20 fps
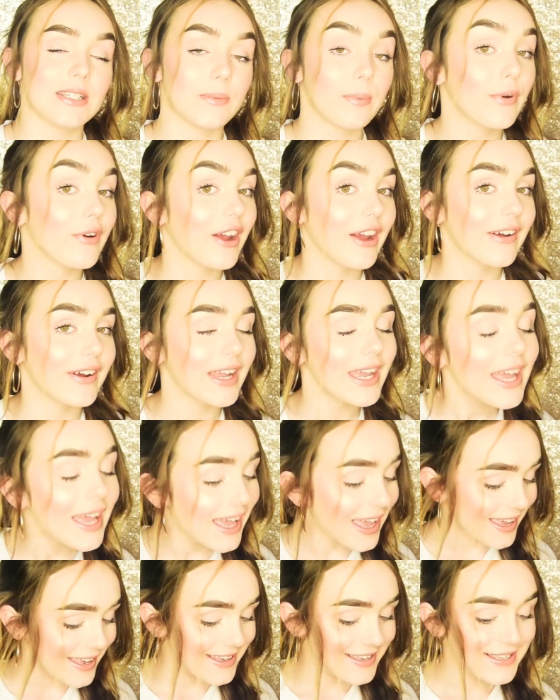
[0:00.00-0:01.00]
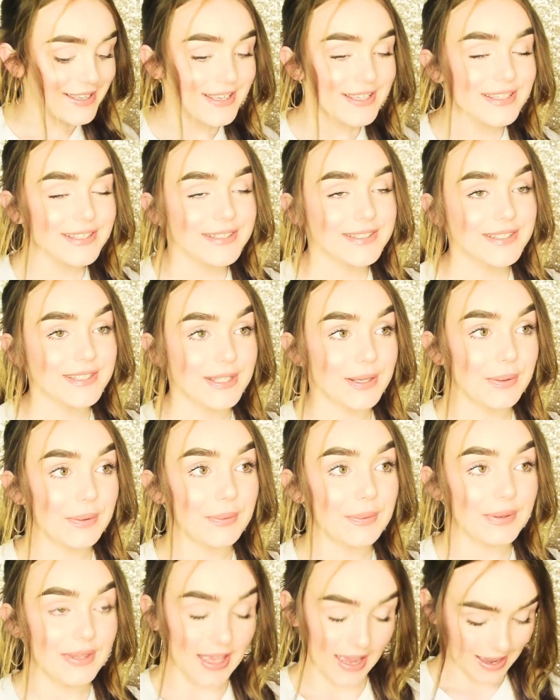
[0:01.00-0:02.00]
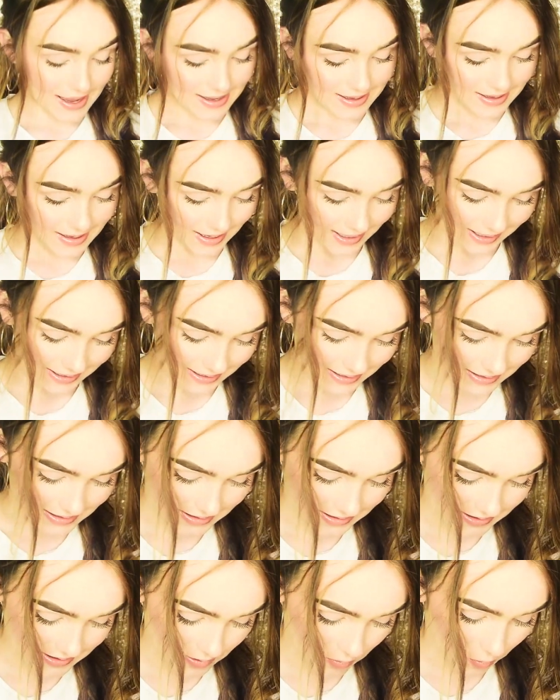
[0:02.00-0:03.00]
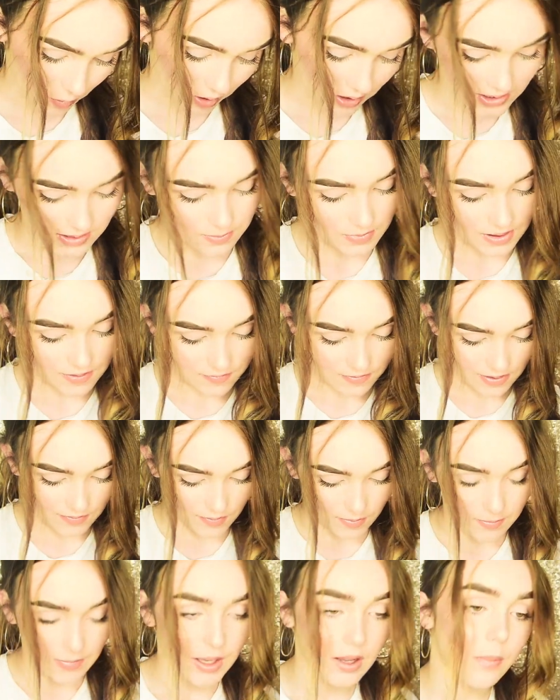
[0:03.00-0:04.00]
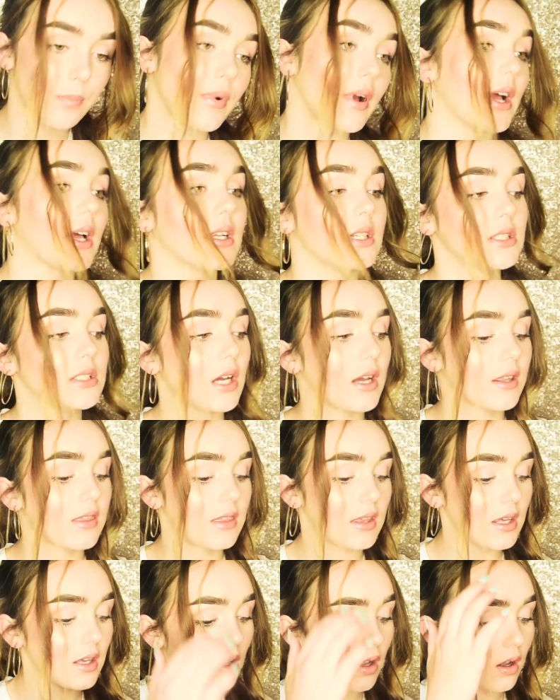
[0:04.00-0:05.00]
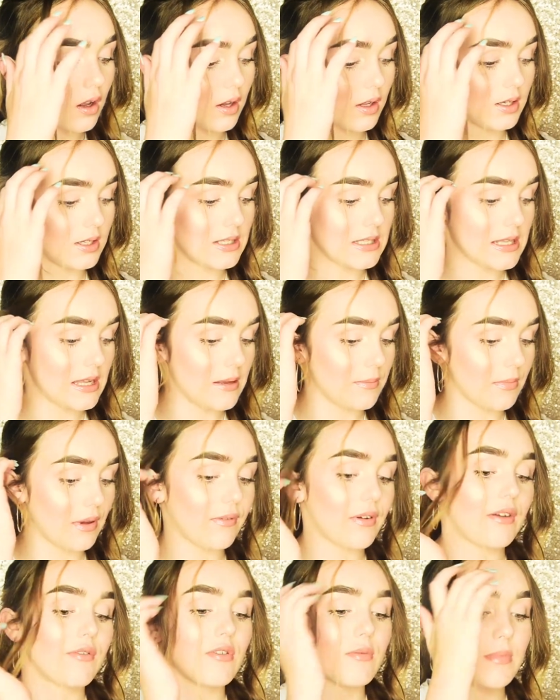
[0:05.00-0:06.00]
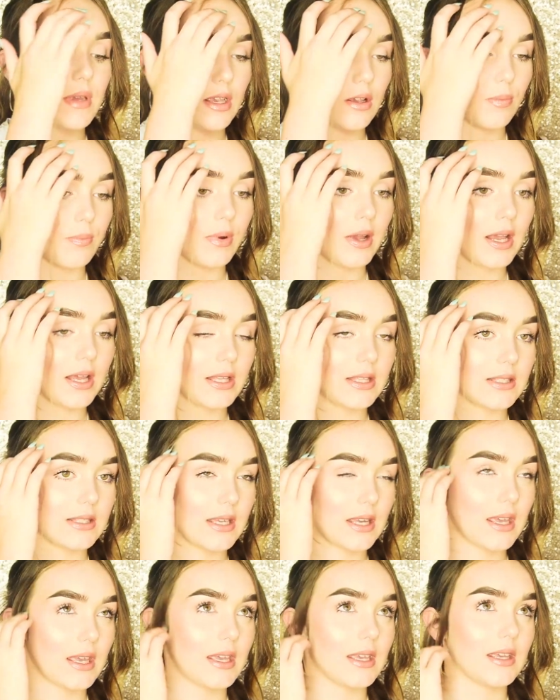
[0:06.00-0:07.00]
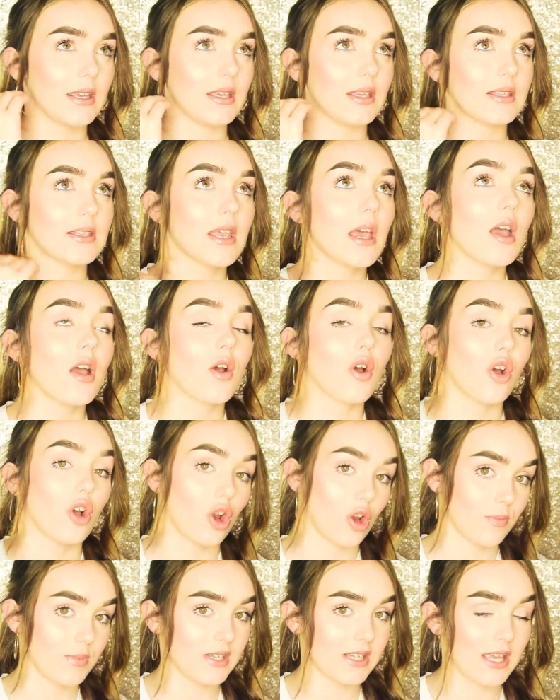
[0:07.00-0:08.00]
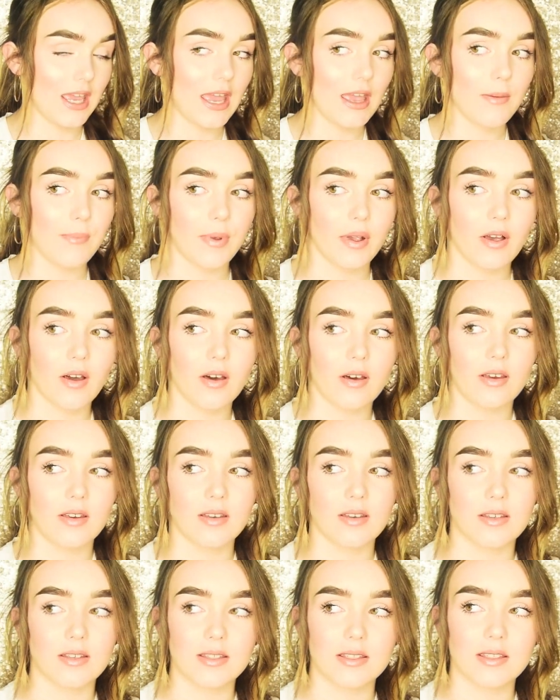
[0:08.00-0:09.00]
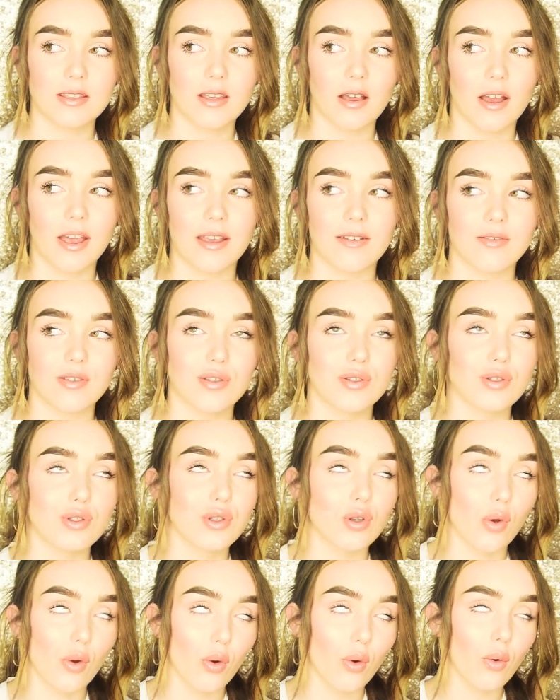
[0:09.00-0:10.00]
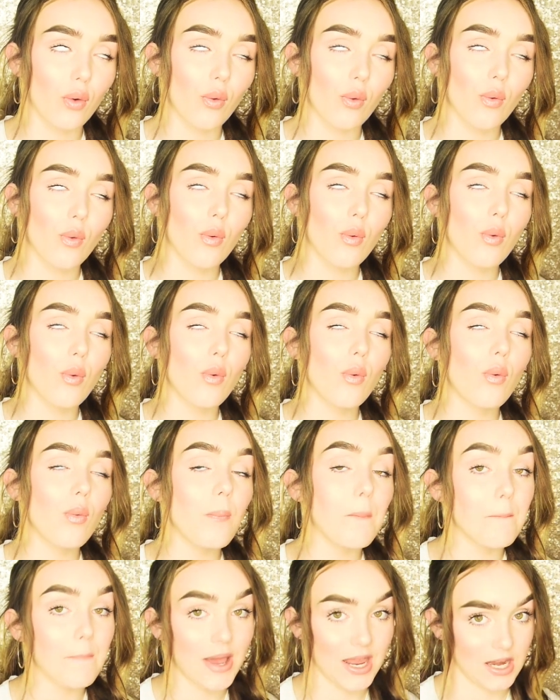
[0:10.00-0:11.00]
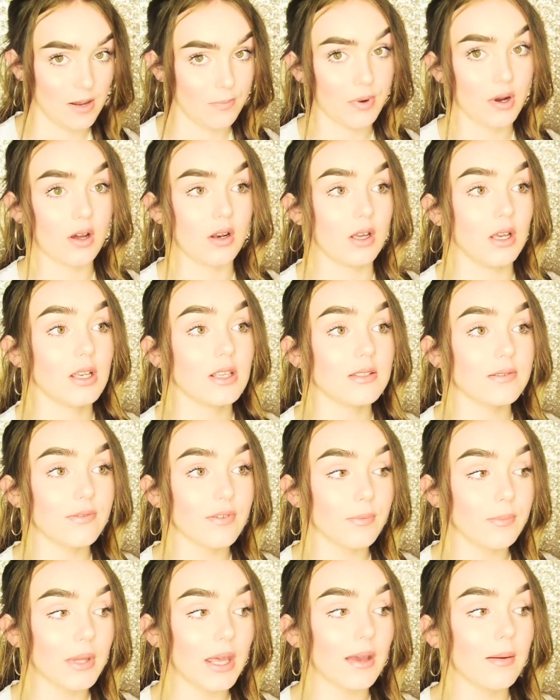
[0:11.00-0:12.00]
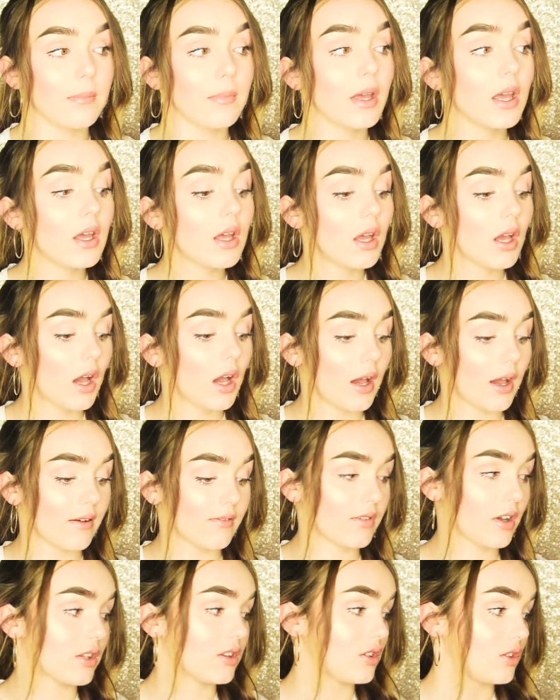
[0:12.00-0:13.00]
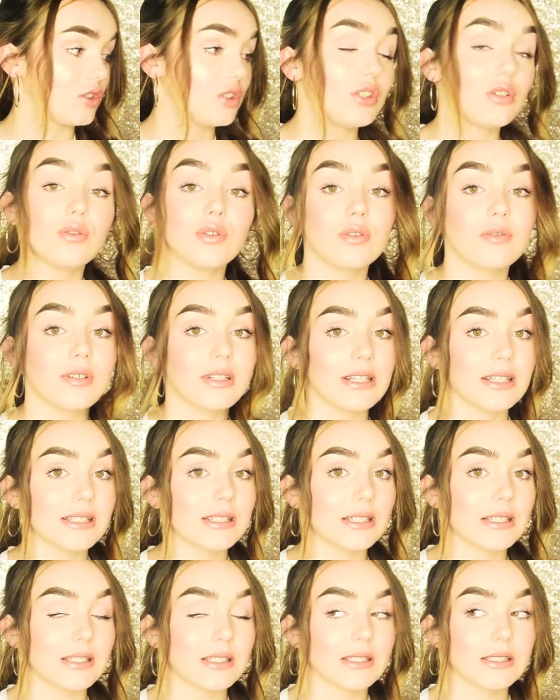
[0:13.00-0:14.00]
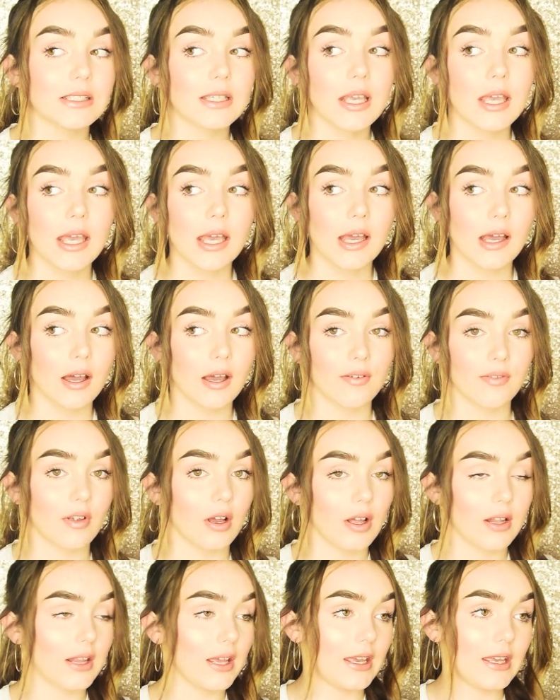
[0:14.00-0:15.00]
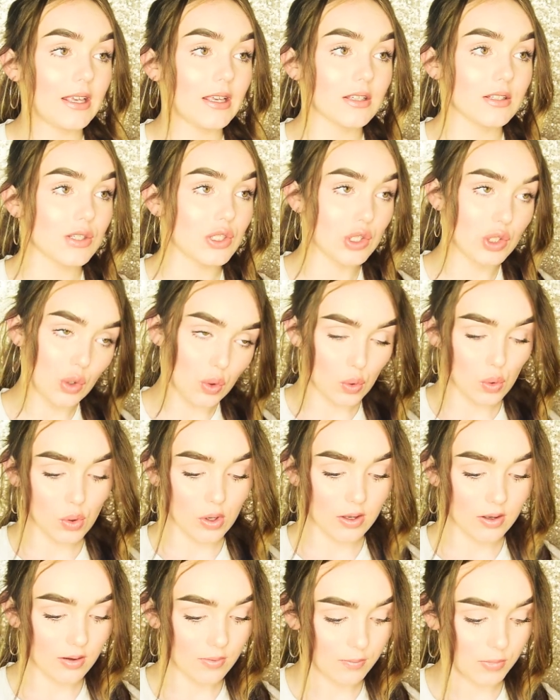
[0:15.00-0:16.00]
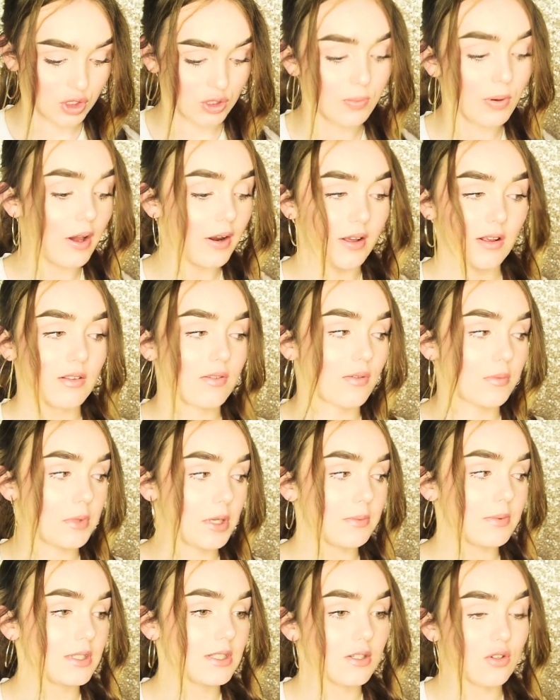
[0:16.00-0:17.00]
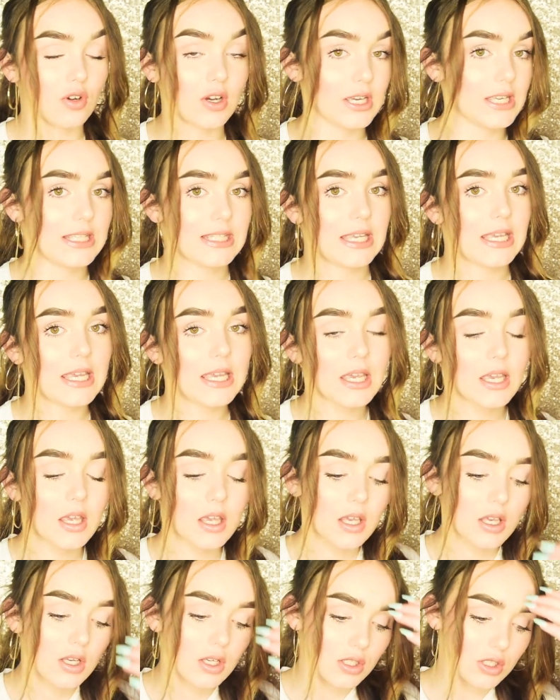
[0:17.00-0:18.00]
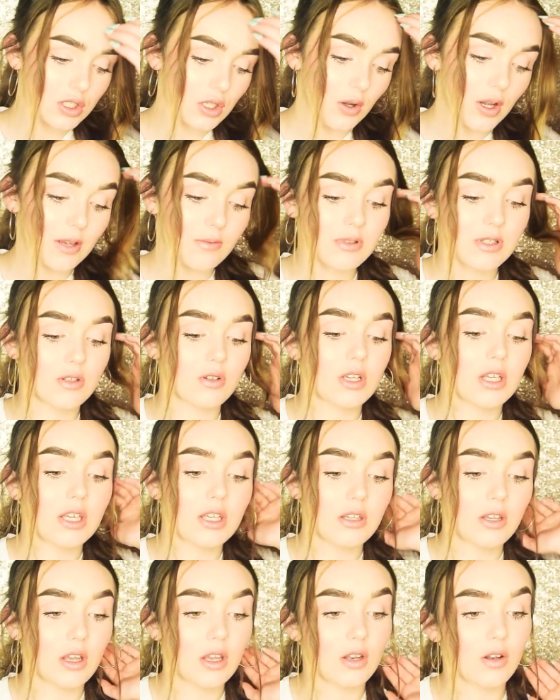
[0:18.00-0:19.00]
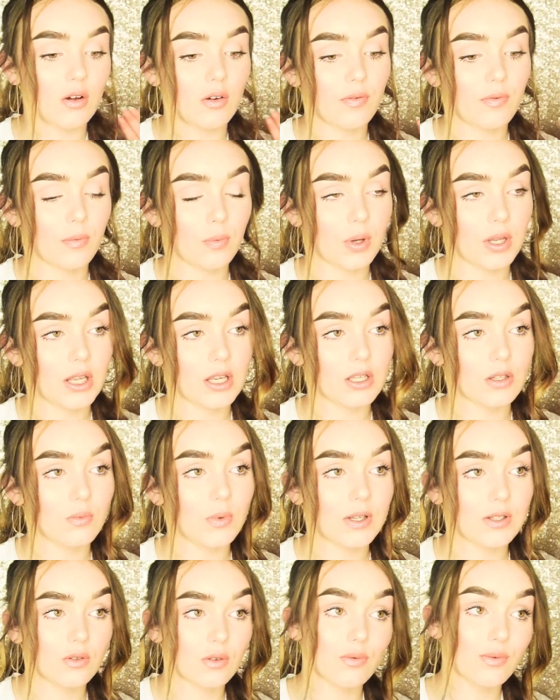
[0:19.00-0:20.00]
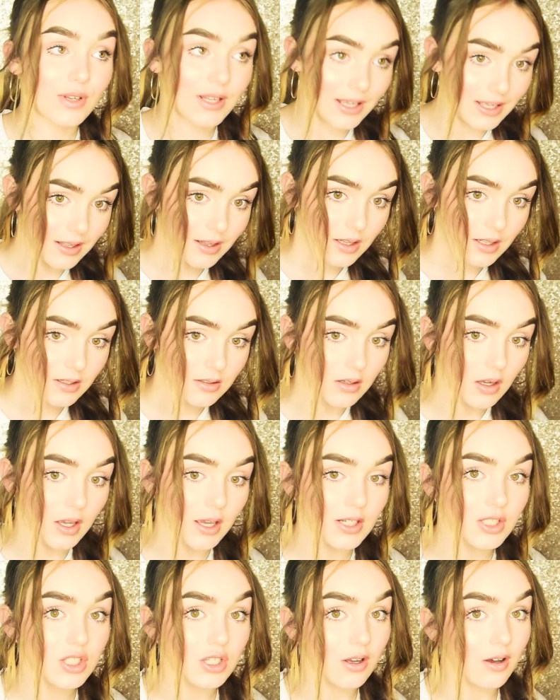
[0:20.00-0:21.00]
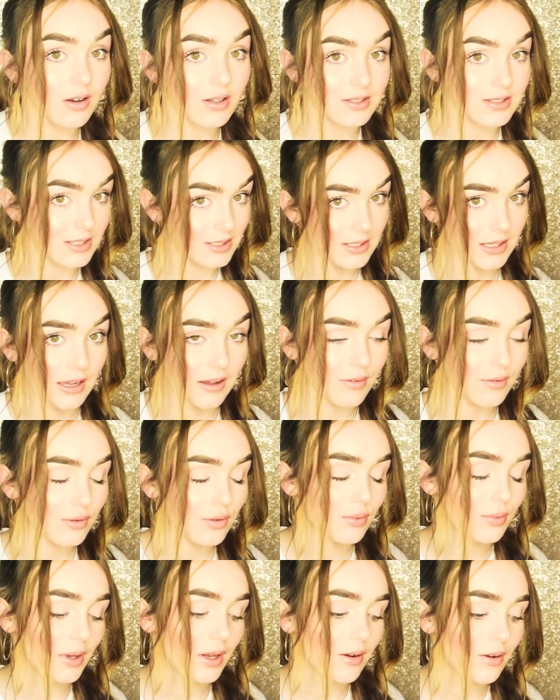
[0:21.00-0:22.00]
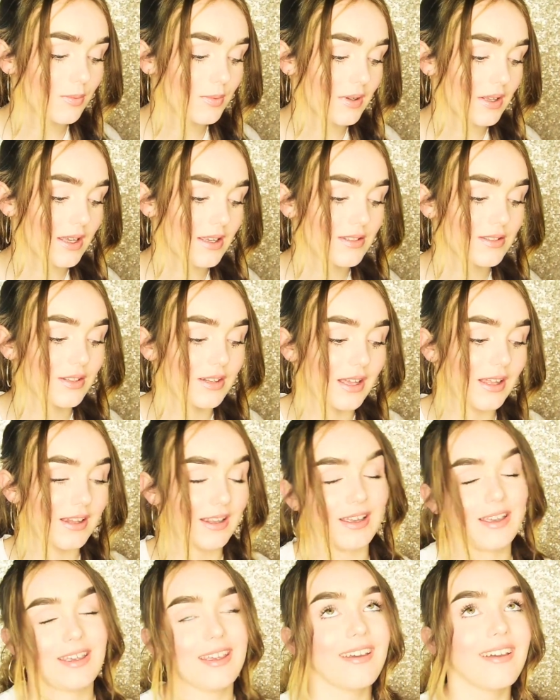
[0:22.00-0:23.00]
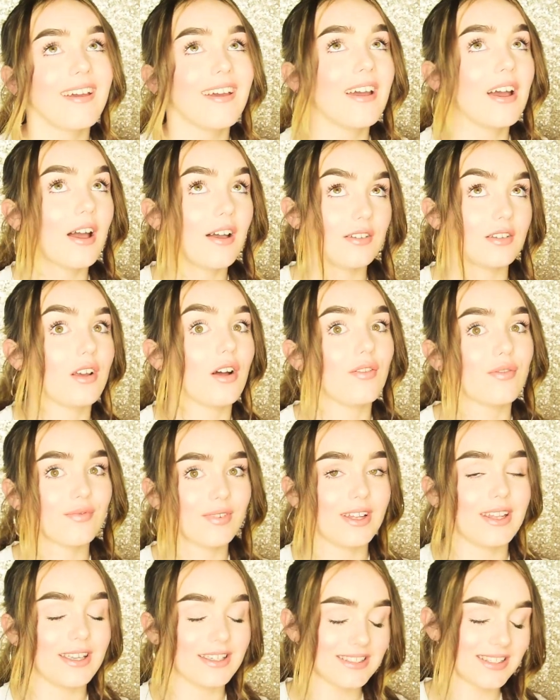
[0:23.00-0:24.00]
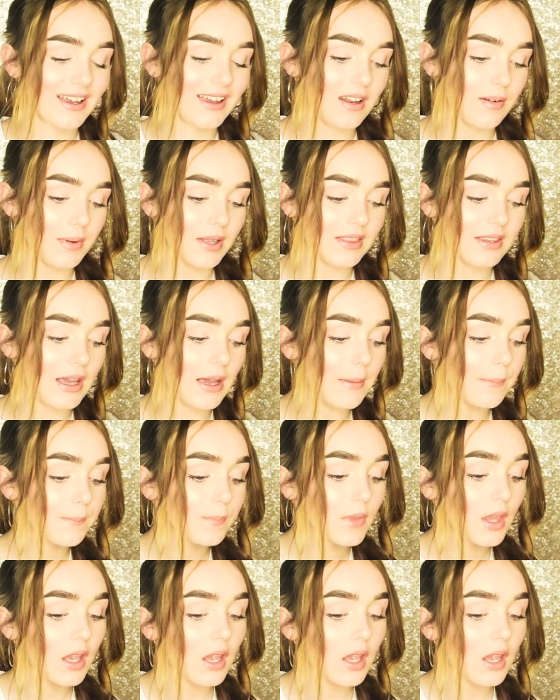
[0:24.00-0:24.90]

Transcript: Tipperary. So yeah, and what is my favorite makeup brand? I think honestly my favorite makeup brand is Urban Decay, because I have so many products from them. I've got their 2 new releases. I've got like so much products from them, it's crazy. So I was lucky enough when I went over to England, I actually got a discount with Urban Decay, so that like I got really excited about that.